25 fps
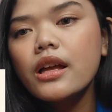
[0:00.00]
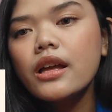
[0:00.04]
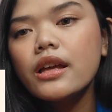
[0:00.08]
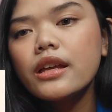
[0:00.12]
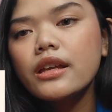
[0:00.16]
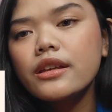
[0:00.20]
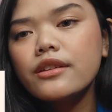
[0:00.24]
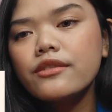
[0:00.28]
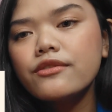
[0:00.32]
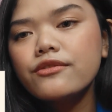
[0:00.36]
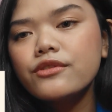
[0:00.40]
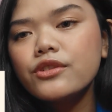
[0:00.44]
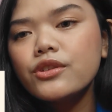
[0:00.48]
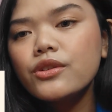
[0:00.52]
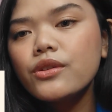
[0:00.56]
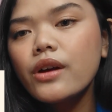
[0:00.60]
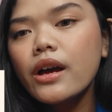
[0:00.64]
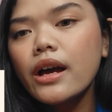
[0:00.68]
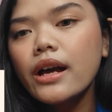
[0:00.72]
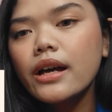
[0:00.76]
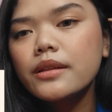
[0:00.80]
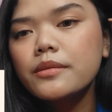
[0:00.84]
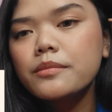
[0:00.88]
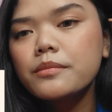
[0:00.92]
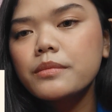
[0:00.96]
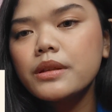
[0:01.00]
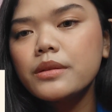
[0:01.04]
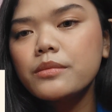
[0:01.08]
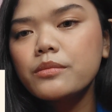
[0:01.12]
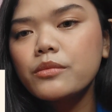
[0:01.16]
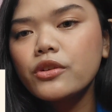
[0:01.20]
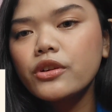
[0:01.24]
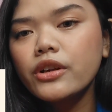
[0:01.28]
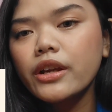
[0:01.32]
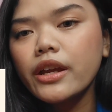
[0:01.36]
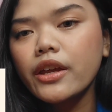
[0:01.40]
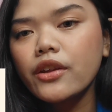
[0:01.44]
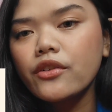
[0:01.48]
If you had been
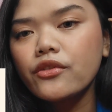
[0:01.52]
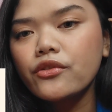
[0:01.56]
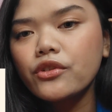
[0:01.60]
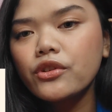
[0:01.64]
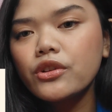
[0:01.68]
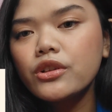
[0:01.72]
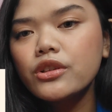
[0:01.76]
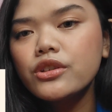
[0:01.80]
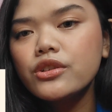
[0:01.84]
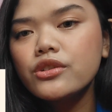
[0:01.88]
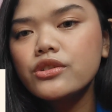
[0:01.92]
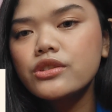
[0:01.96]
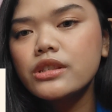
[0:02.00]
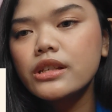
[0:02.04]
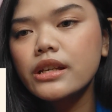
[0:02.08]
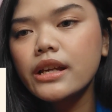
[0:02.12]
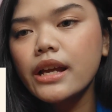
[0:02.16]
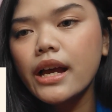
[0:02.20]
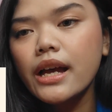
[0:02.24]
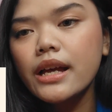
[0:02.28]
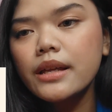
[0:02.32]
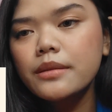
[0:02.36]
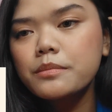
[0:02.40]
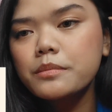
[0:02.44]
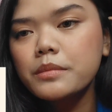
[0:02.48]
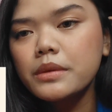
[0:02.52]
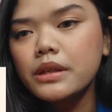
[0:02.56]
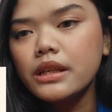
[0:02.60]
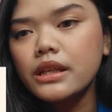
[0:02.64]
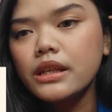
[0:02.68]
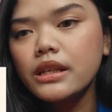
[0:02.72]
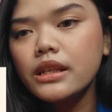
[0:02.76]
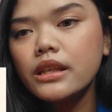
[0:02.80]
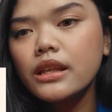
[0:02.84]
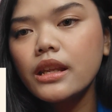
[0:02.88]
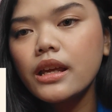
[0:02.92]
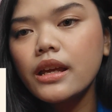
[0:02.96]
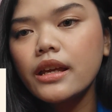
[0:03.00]
more careful using had
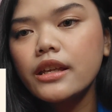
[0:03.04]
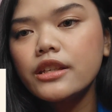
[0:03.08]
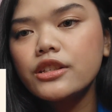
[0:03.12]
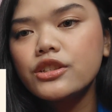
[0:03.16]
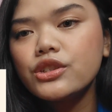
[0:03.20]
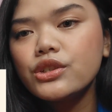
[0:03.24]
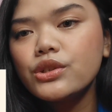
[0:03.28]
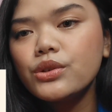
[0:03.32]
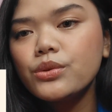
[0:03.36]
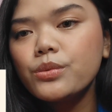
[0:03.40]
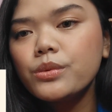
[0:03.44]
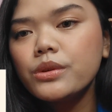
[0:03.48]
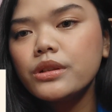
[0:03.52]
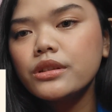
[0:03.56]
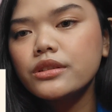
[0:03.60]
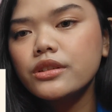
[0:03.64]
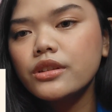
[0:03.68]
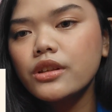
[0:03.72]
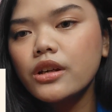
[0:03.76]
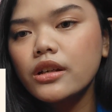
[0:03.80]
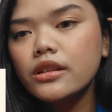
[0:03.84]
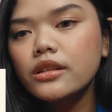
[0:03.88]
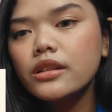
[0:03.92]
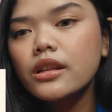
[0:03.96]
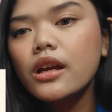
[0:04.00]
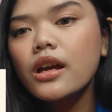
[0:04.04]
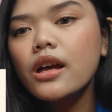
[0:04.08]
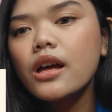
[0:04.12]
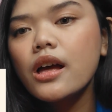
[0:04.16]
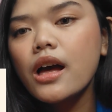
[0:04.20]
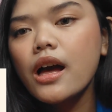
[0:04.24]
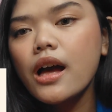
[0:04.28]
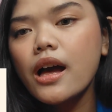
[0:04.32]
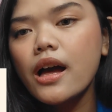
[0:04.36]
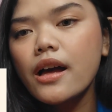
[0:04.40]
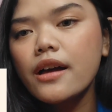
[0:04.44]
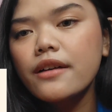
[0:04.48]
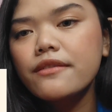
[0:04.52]
been and you would not
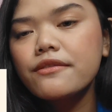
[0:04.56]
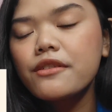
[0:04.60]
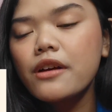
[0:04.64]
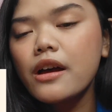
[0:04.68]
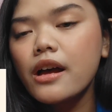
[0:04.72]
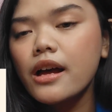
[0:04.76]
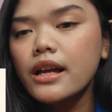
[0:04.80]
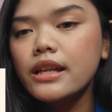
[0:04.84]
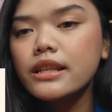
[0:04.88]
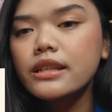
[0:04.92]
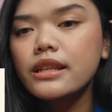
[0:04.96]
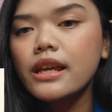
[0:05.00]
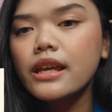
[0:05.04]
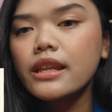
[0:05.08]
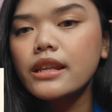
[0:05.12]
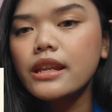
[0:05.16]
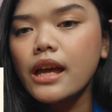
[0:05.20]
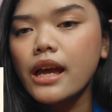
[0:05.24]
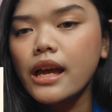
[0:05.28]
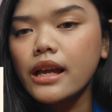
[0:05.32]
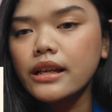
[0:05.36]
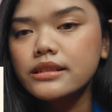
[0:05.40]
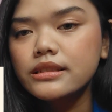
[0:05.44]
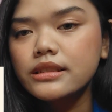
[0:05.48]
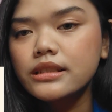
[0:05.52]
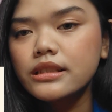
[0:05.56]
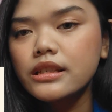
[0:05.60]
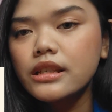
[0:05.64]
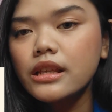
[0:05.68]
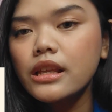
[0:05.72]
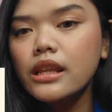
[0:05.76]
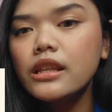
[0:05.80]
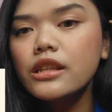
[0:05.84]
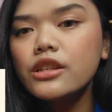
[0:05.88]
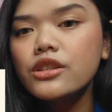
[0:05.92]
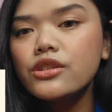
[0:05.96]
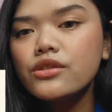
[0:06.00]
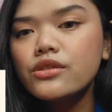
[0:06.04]
have had an
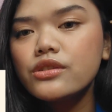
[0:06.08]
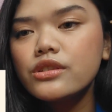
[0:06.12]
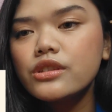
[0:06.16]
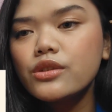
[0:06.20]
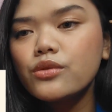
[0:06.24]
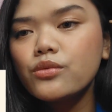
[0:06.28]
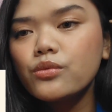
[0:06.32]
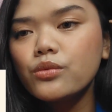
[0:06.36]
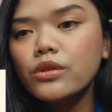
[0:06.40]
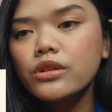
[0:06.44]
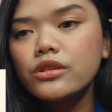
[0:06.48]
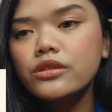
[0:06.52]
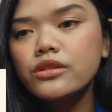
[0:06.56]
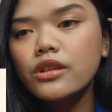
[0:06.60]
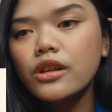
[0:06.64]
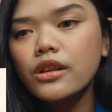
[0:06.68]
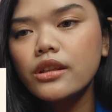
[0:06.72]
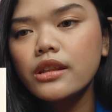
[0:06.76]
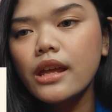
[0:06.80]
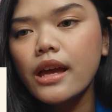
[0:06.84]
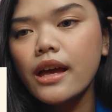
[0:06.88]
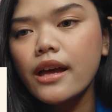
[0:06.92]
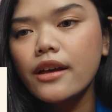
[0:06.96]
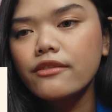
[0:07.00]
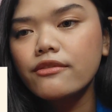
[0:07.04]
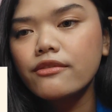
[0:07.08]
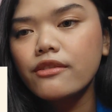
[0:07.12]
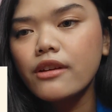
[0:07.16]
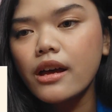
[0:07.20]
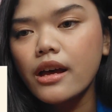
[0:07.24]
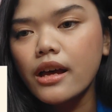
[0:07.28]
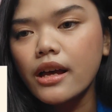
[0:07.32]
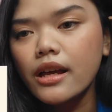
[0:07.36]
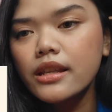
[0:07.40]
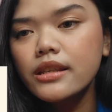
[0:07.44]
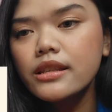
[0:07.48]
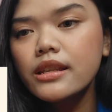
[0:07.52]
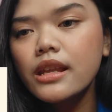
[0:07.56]
accident using would not have
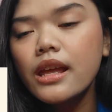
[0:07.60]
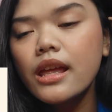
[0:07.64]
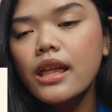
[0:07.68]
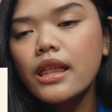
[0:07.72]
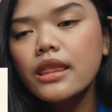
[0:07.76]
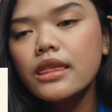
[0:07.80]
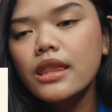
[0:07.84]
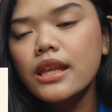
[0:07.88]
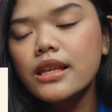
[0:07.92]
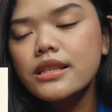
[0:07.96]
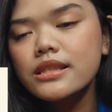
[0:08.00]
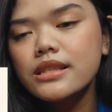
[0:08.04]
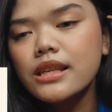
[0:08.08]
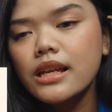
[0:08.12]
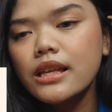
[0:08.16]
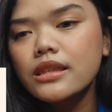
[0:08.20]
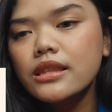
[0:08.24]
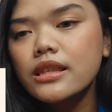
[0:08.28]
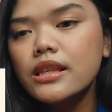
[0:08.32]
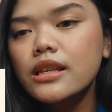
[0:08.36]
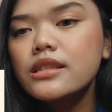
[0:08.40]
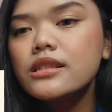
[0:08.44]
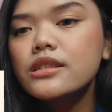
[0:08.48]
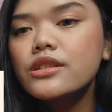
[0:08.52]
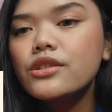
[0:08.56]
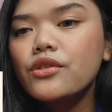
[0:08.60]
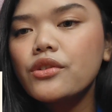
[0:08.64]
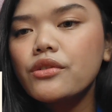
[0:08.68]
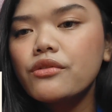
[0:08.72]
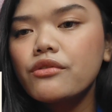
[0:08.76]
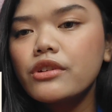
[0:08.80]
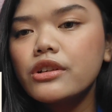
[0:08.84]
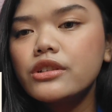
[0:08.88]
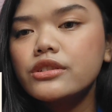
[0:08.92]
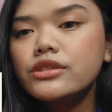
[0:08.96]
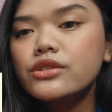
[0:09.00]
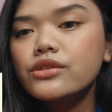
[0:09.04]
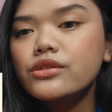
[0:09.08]
had, that sentence
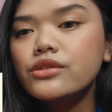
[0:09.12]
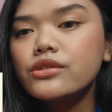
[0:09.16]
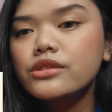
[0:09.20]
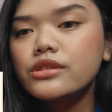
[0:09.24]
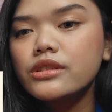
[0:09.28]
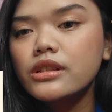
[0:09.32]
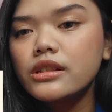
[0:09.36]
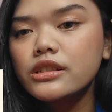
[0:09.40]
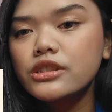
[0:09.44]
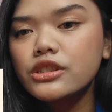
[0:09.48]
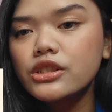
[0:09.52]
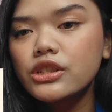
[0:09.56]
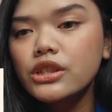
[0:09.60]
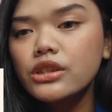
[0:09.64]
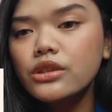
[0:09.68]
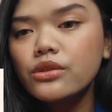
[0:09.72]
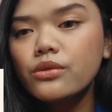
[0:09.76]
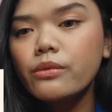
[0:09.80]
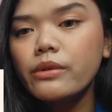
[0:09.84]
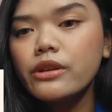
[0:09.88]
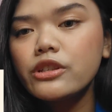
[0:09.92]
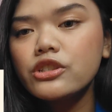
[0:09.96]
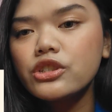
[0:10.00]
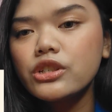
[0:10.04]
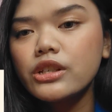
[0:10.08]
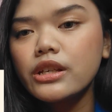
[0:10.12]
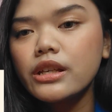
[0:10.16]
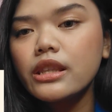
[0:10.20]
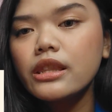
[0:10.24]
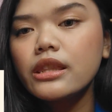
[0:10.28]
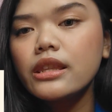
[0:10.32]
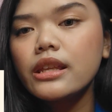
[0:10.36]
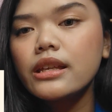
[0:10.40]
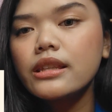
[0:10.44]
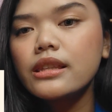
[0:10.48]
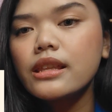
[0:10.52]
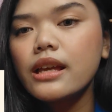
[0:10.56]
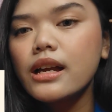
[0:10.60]
refers to a situation
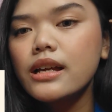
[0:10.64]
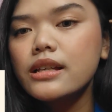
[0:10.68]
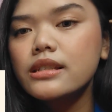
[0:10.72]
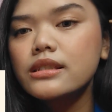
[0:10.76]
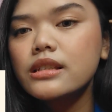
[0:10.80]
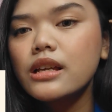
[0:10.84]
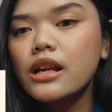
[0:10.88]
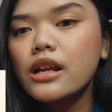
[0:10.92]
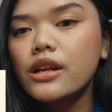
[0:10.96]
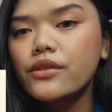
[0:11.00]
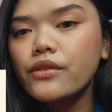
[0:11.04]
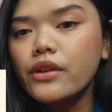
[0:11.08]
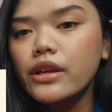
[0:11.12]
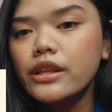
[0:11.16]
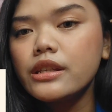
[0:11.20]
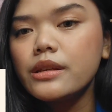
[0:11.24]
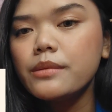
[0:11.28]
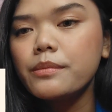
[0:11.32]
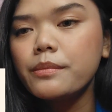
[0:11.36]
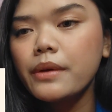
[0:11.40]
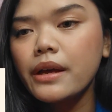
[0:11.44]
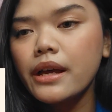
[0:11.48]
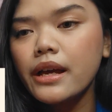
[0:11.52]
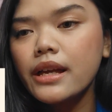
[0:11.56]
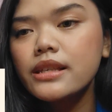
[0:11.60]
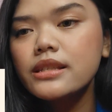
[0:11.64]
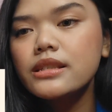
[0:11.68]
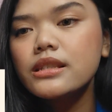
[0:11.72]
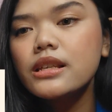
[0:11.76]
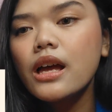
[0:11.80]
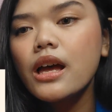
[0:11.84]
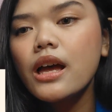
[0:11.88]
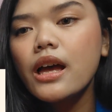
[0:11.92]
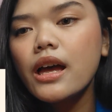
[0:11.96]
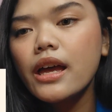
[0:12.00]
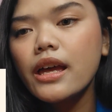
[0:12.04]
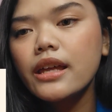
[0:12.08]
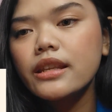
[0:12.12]
that has already passed
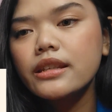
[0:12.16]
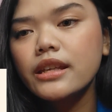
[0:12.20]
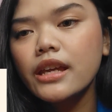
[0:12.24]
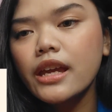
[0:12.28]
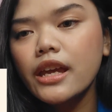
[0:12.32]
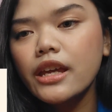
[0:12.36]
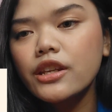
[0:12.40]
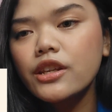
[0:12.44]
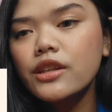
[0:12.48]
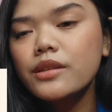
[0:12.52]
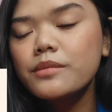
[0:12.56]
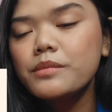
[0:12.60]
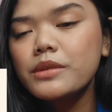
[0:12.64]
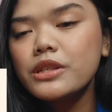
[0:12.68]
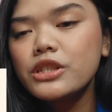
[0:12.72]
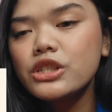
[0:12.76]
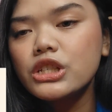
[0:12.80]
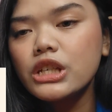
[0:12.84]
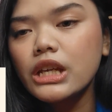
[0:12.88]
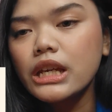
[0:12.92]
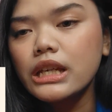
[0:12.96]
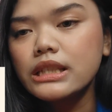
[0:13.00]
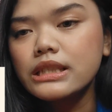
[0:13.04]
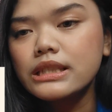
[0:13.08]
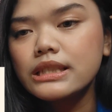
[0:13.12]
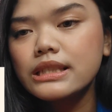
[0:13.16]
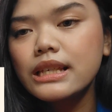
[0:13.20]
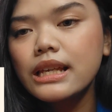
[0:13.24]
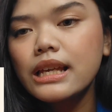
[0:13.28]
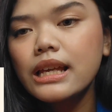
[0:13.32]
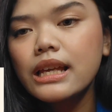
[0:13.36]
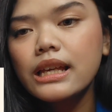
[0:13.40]
and cannot be changed.